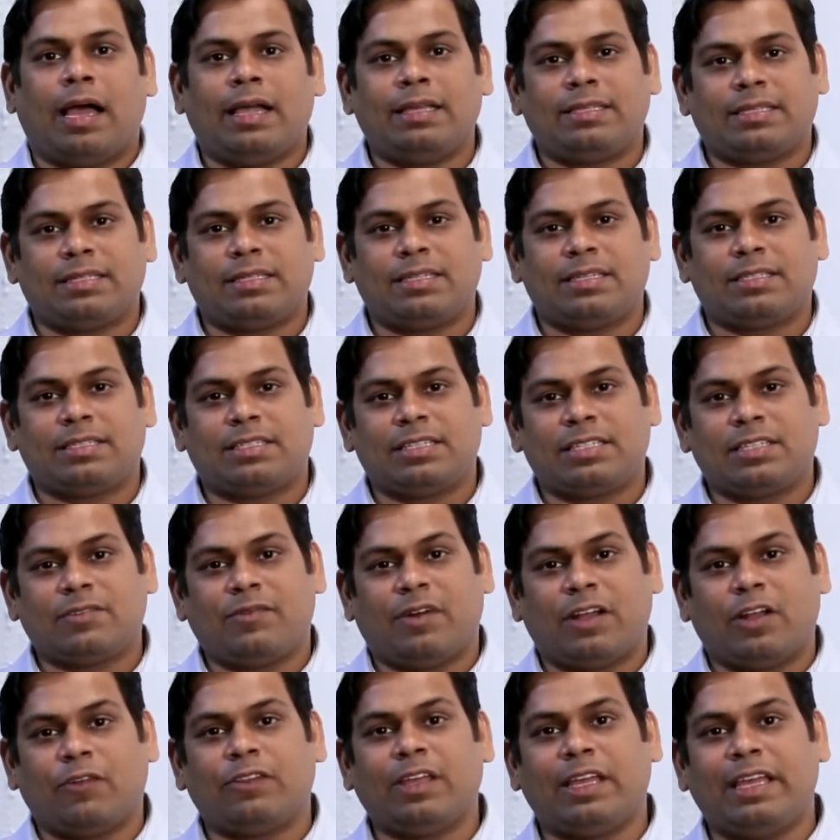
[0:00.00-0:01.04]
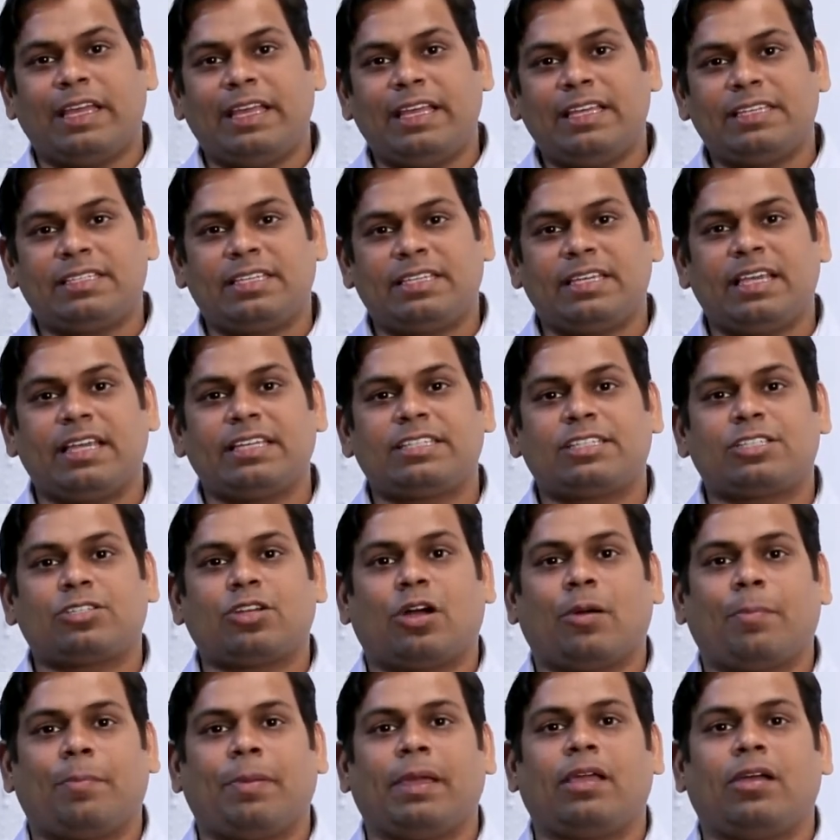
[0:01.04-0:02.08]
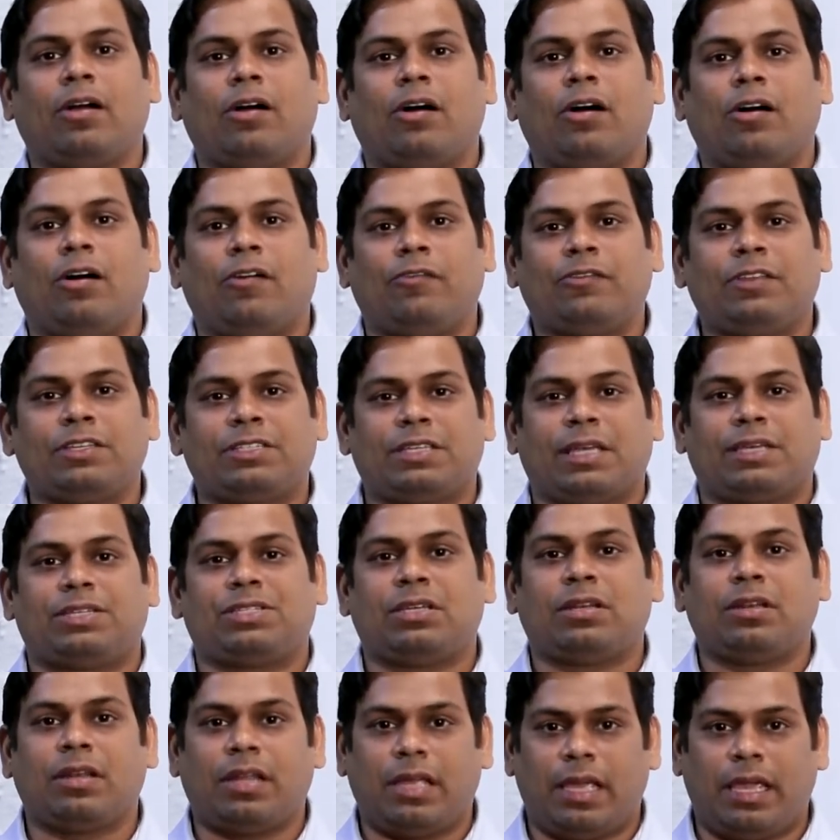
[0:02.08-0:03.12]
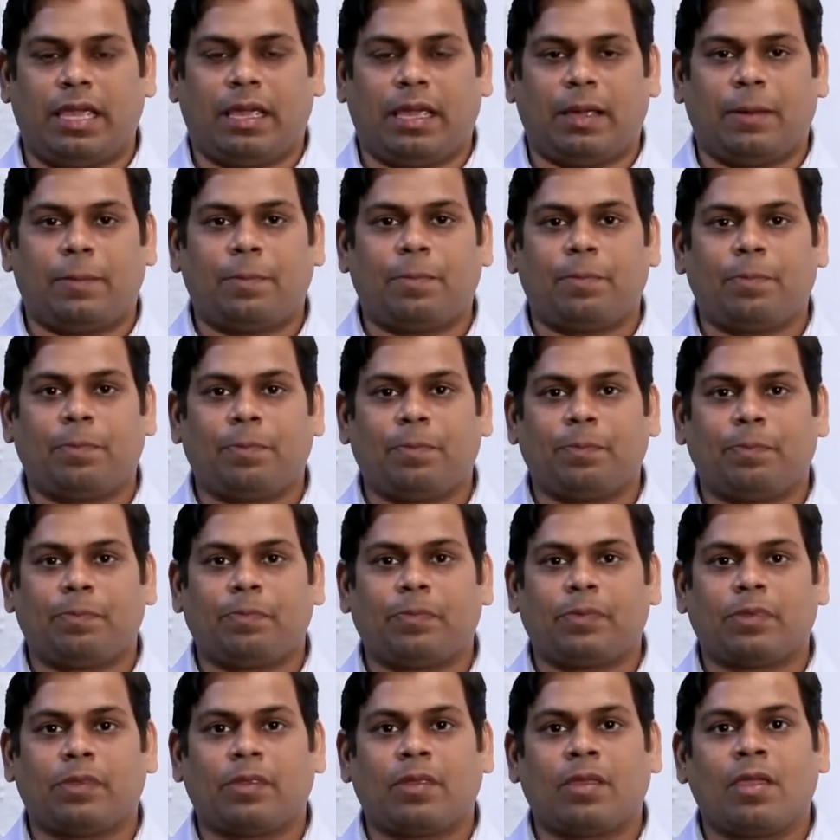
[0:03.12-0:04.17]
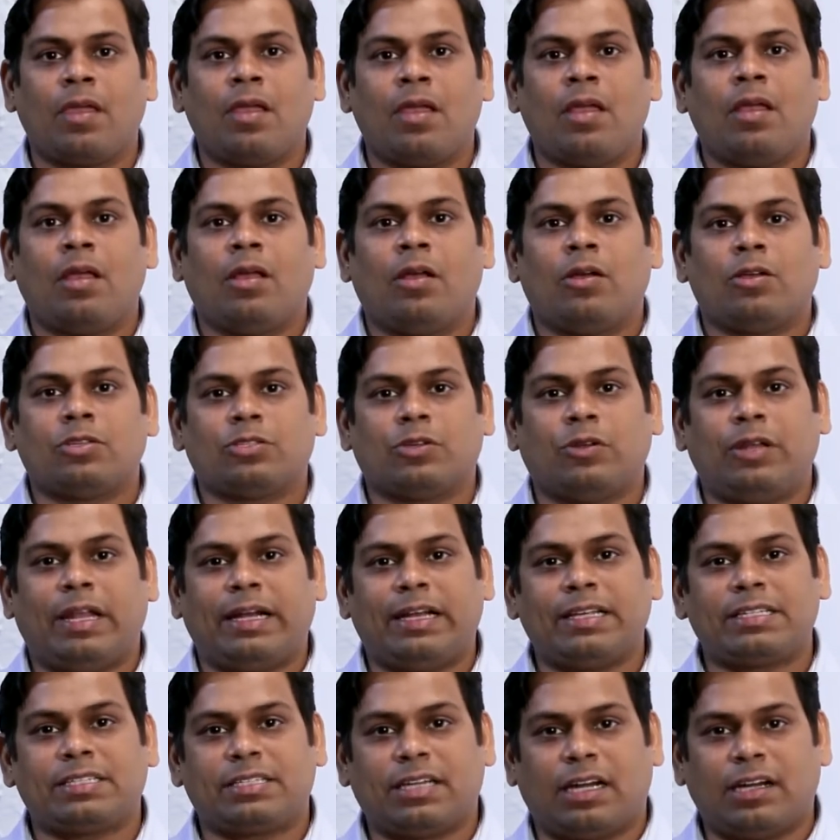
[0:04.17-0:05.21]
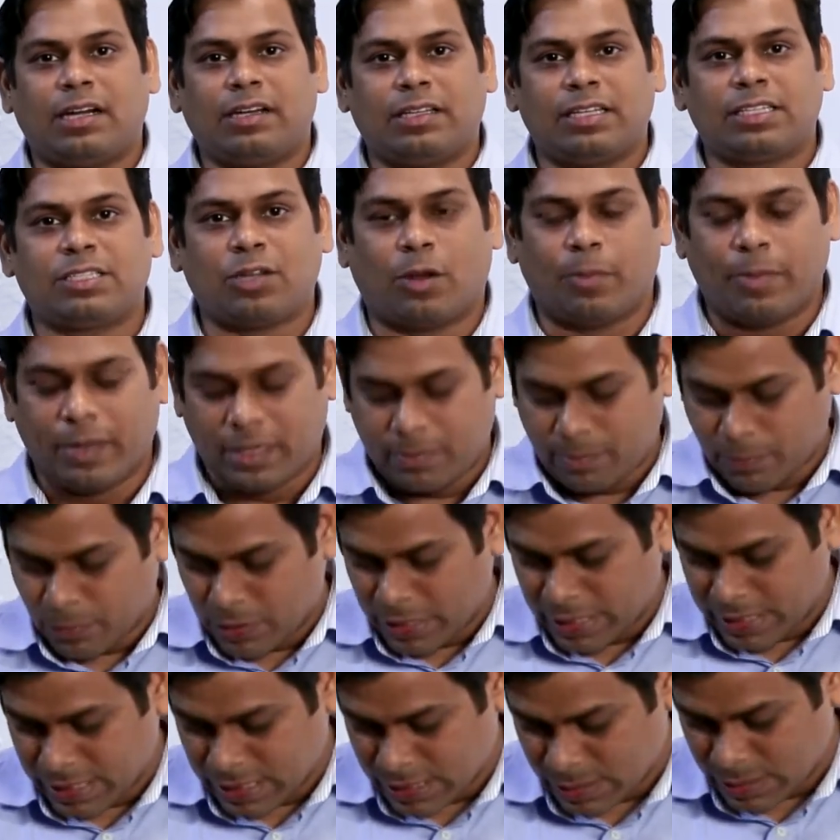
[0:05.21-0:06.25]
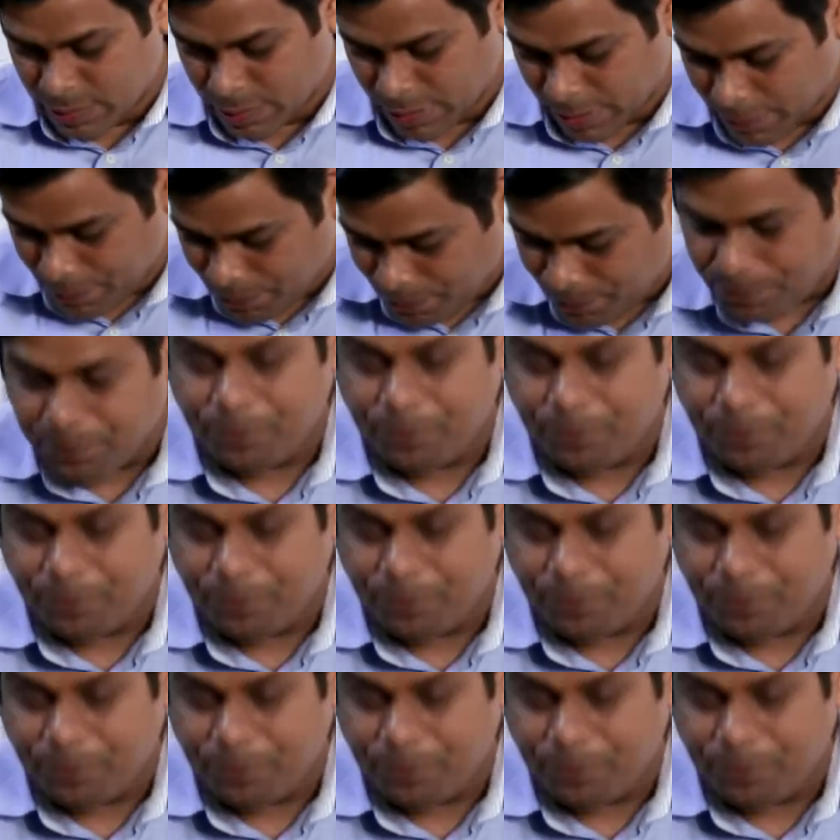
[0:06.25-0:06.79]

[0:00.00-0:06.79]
I suggest this is one of the easiest topic of the section A. So let us start this topic, Boolean Algebra.